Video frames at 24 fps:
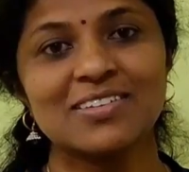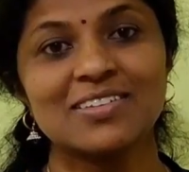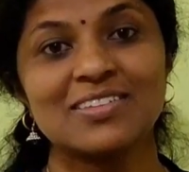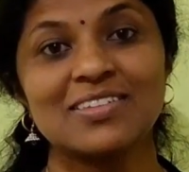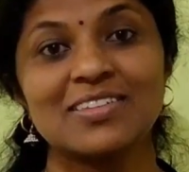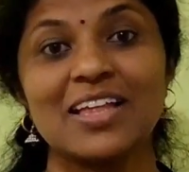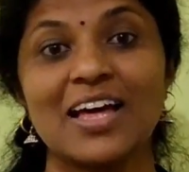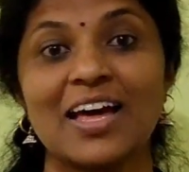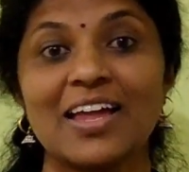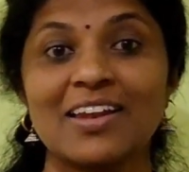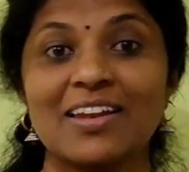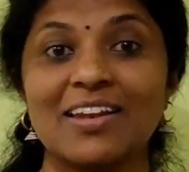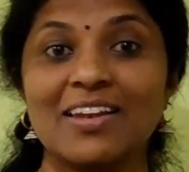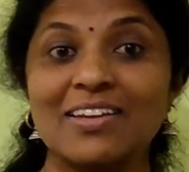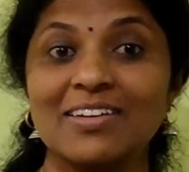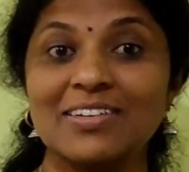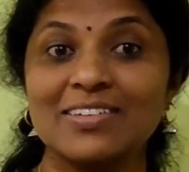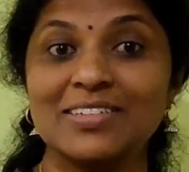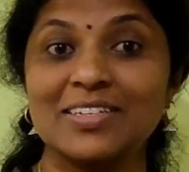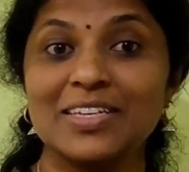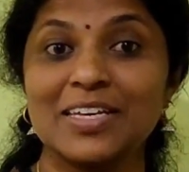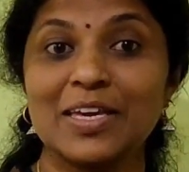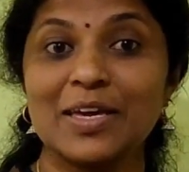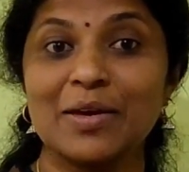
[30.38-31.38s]
that
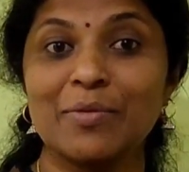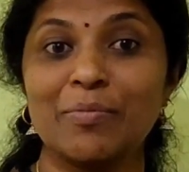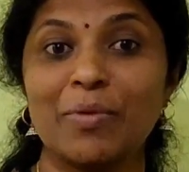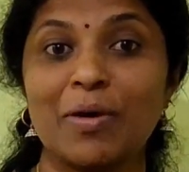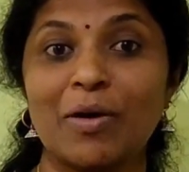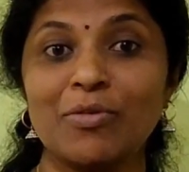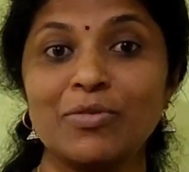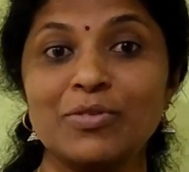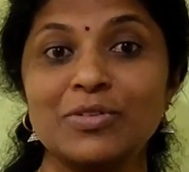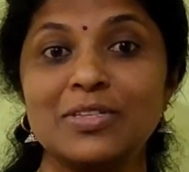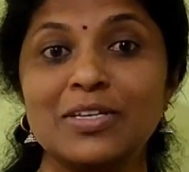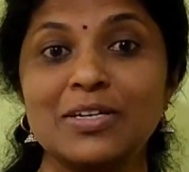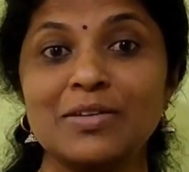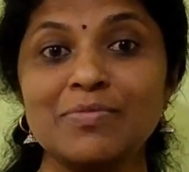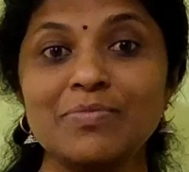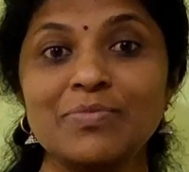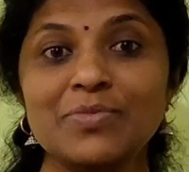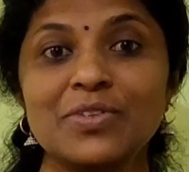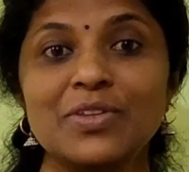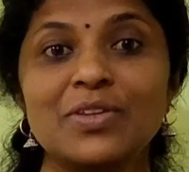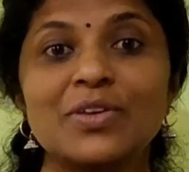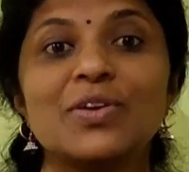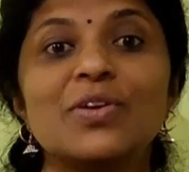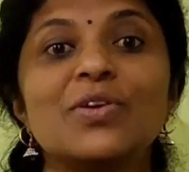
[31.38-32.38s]
learning about them
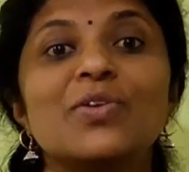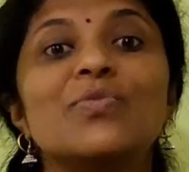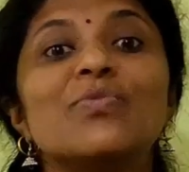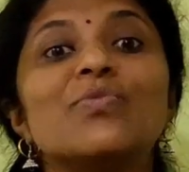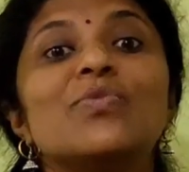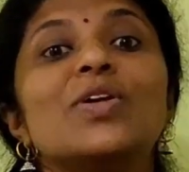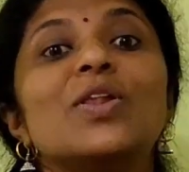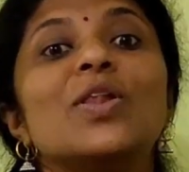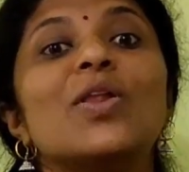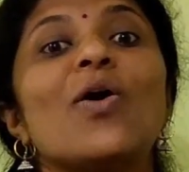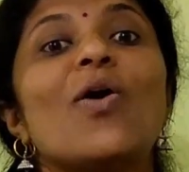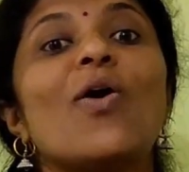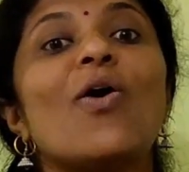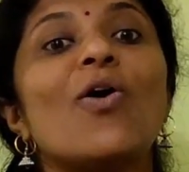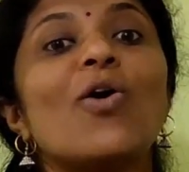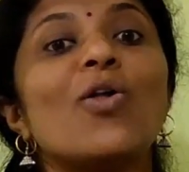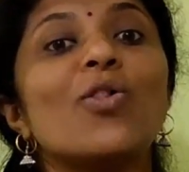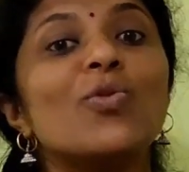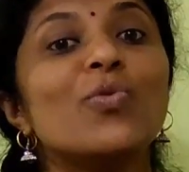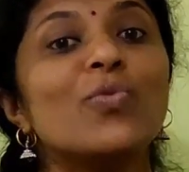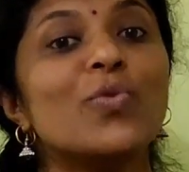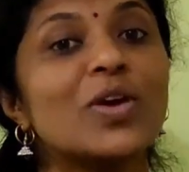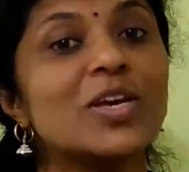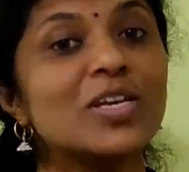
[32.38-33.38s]
will
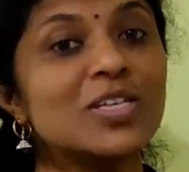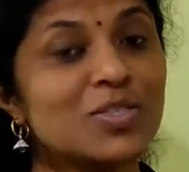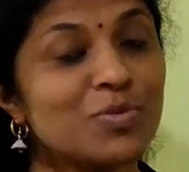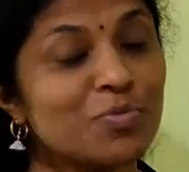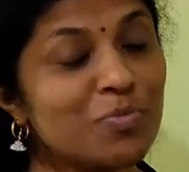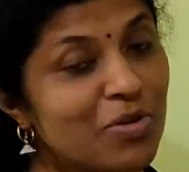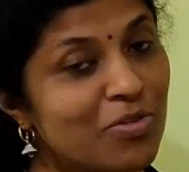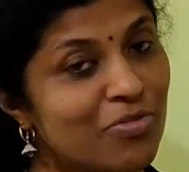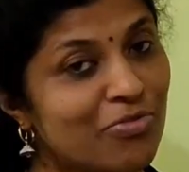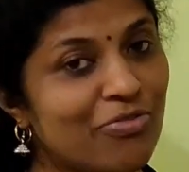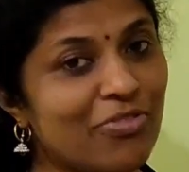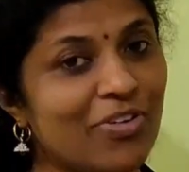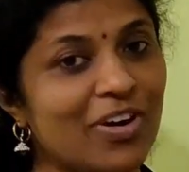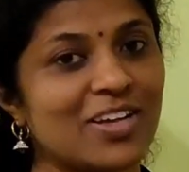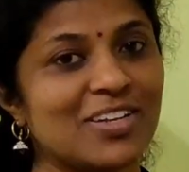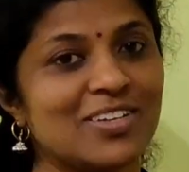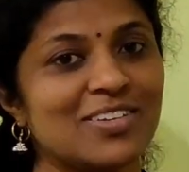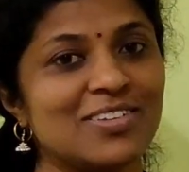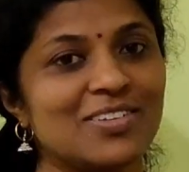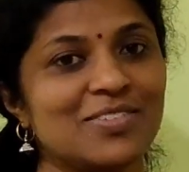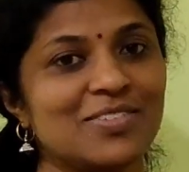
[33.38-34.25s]
always be fun.